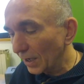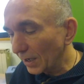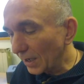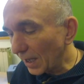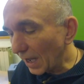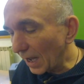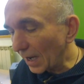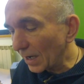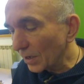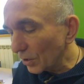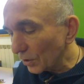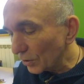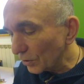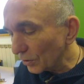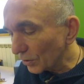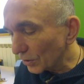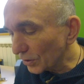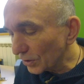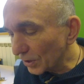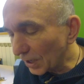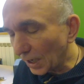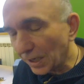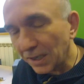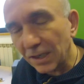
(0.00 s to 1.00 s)
Again,
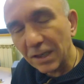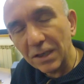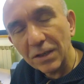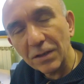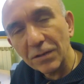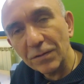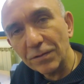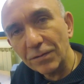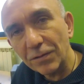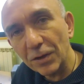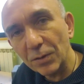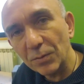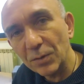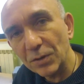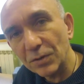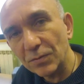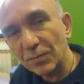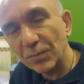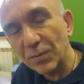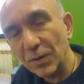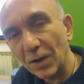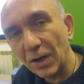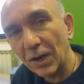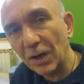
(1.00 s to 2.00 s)
you're taking your
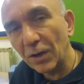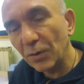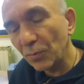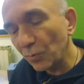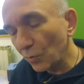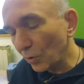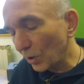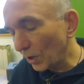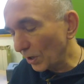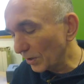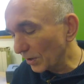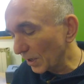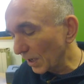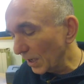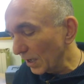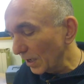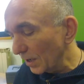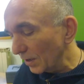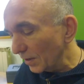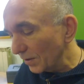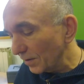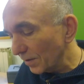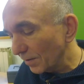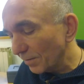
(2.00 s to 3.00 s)
followers from your homeworld,
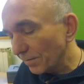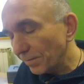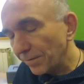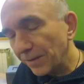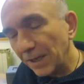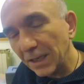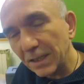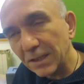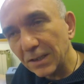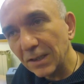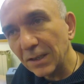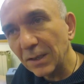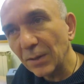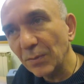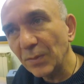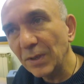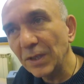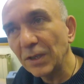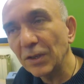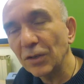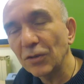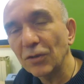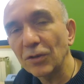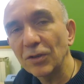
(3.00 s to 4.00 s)
you're investing
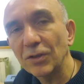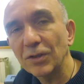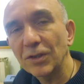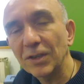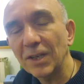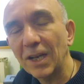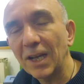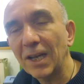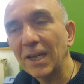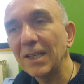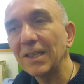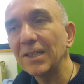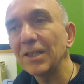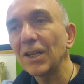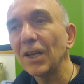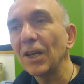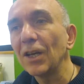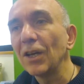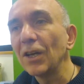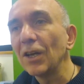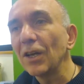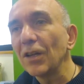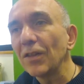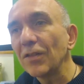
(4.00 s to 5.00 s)
them in the
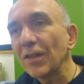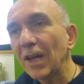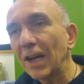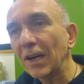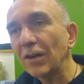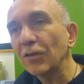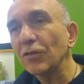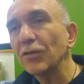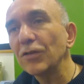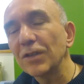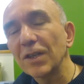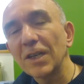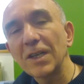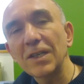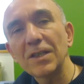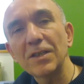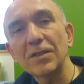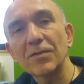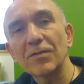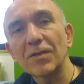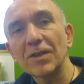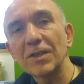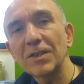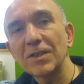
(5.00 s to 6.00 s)
crusade. That
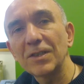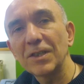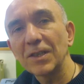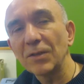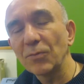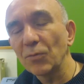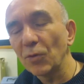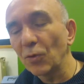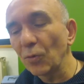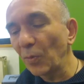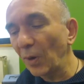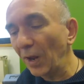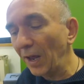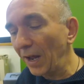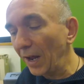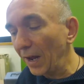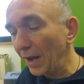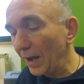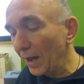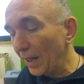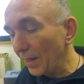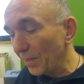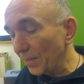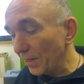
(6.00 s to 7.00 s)
crusade is very single
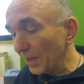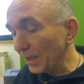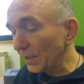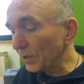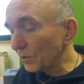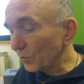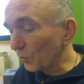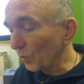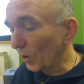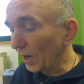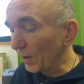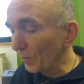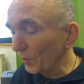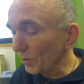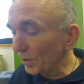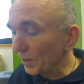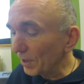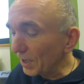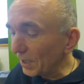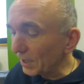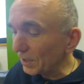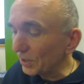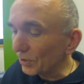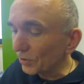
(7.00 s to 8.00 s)
player. And this way,
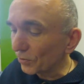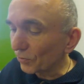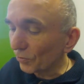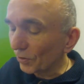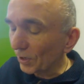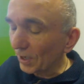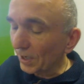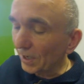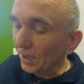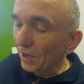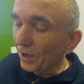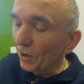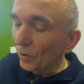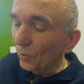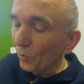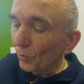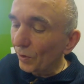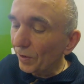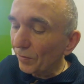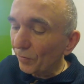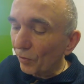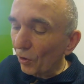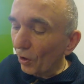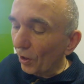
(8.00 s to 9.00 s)
with these three,
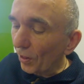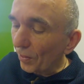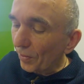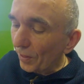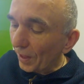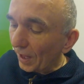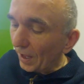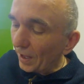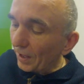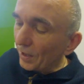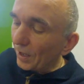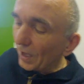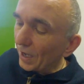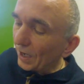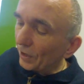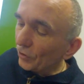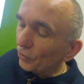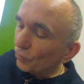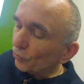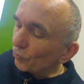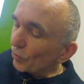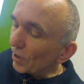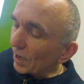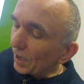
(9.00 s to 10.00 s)
we've got the
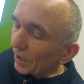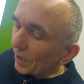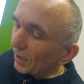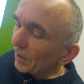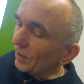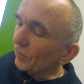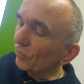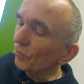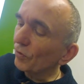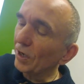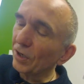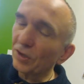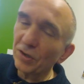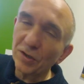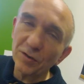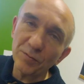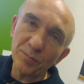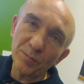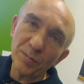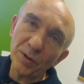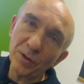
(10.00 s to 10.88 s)
adrenaline rush